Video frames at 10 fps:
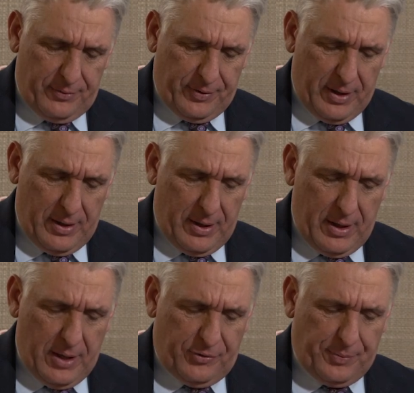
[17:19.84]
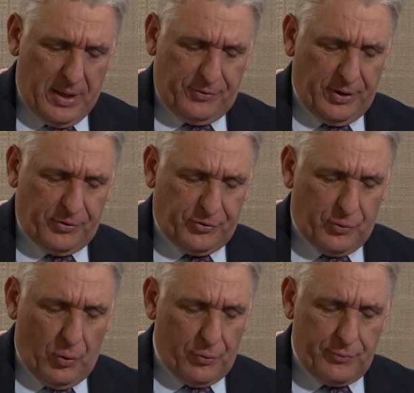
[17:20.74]
it's
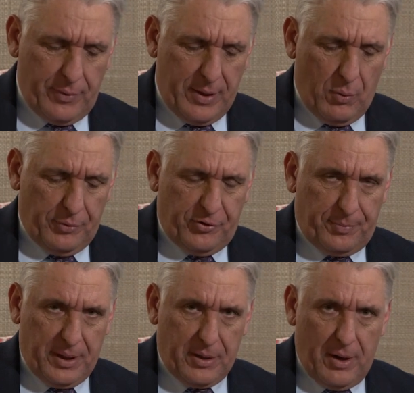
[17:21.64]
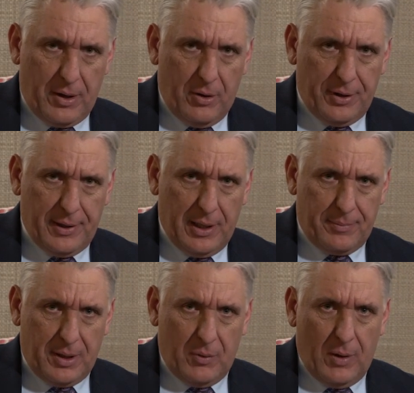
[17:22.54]
extraordinary what has been going on in
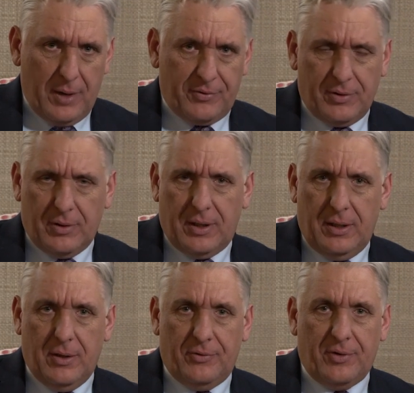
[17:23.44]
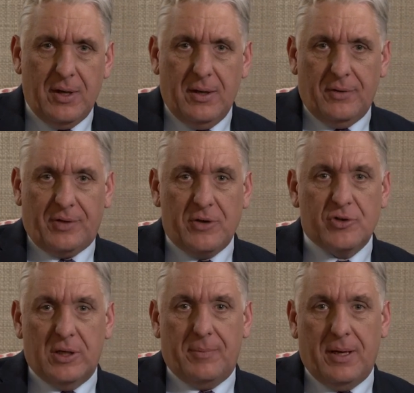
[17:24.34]
Libya, where Turkey has
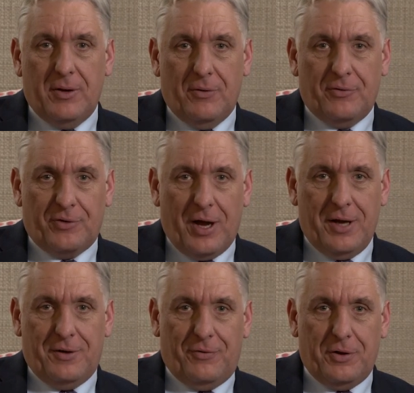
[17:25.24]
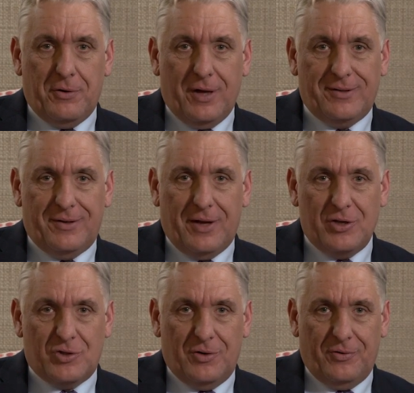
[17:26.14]
essentially been on the side of the United
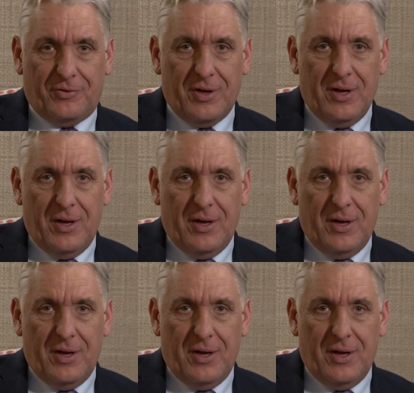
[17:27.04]
Nations